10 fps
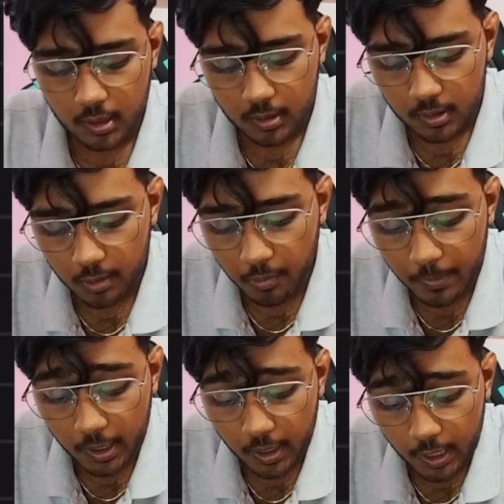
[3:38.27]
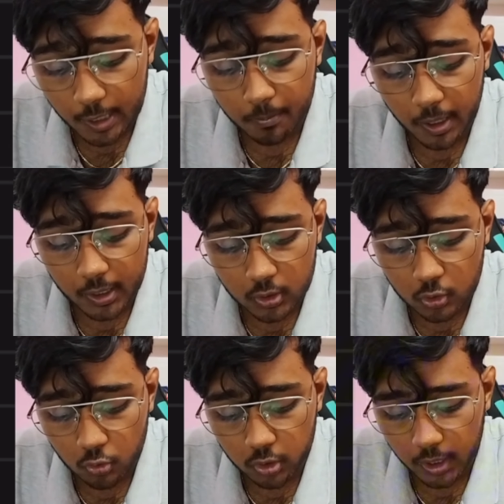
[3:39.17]
Remember, n by
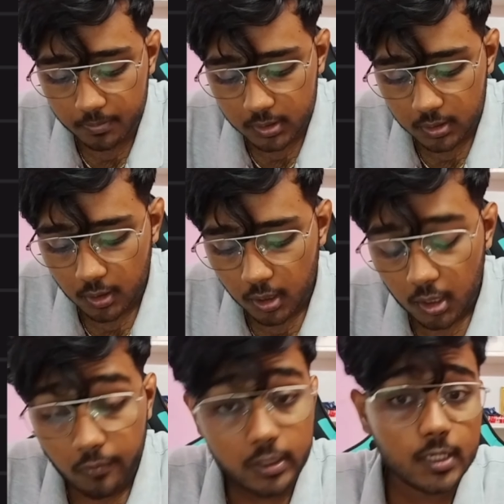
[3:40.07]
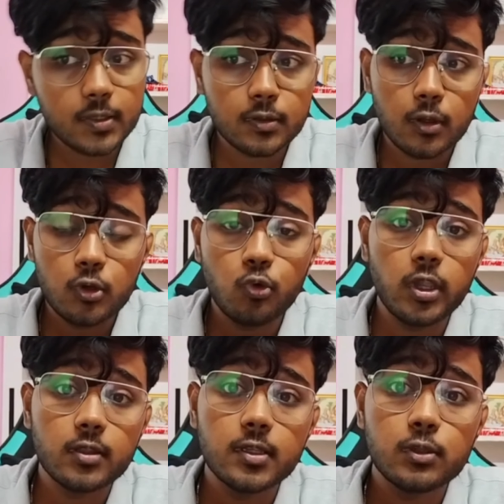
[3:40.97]
2 times. We're just doing
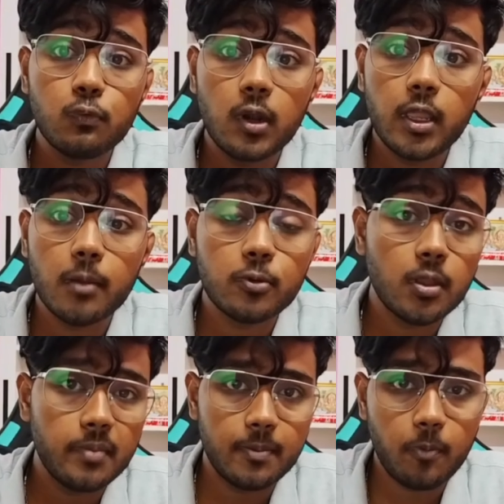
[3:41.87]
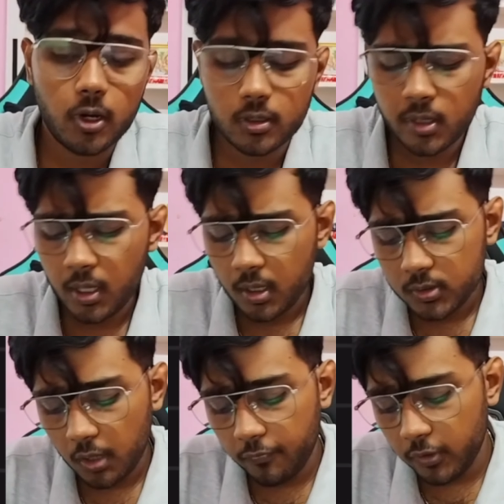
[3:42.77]
this only up to the midpoint. So
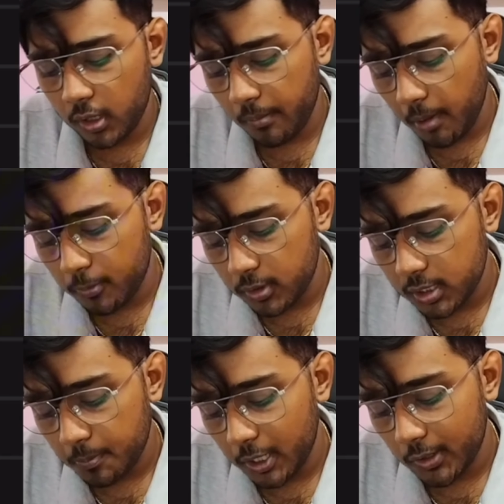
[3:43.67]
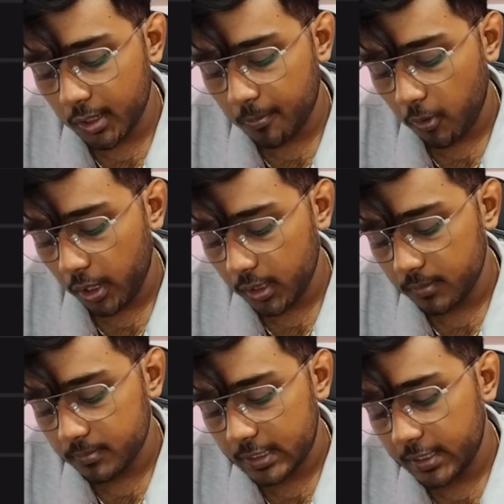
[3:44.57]
if you come up to this particular point,
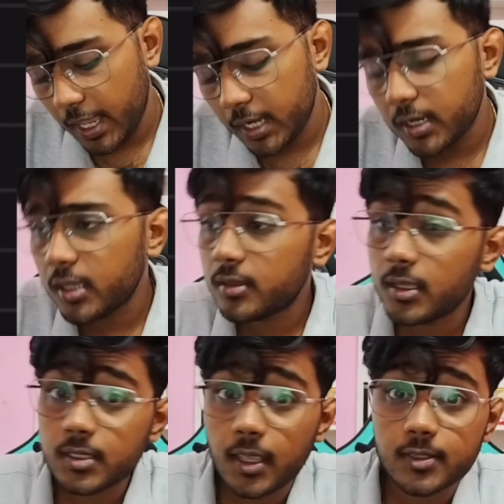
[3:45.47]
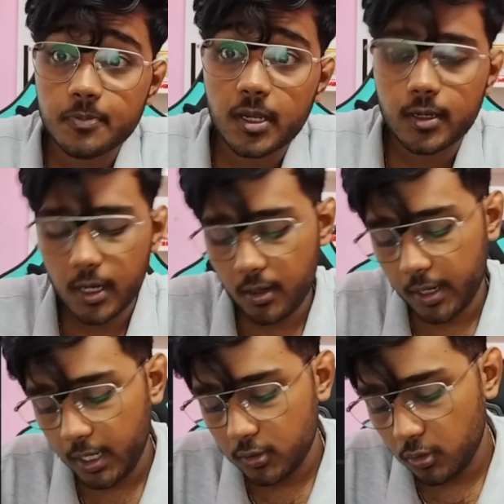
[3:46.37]
the entire things has been done,
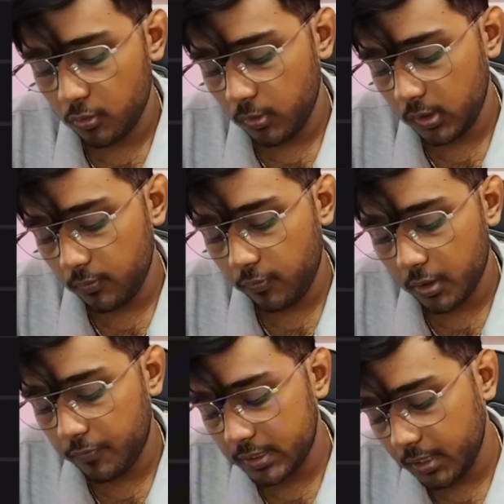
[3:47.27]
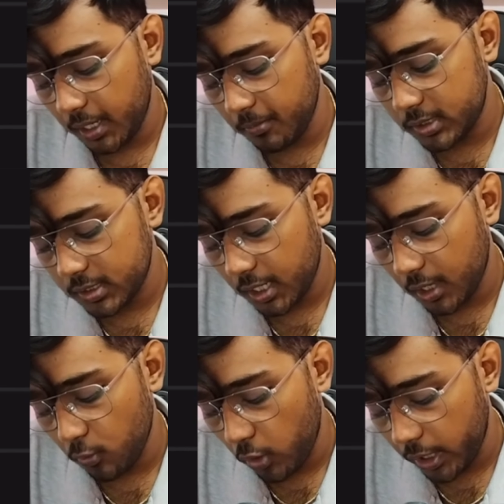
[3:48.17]
right? So for a first time, we're just
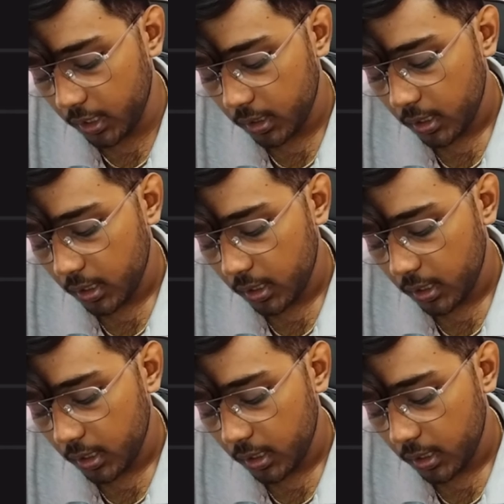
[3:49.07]
taking 1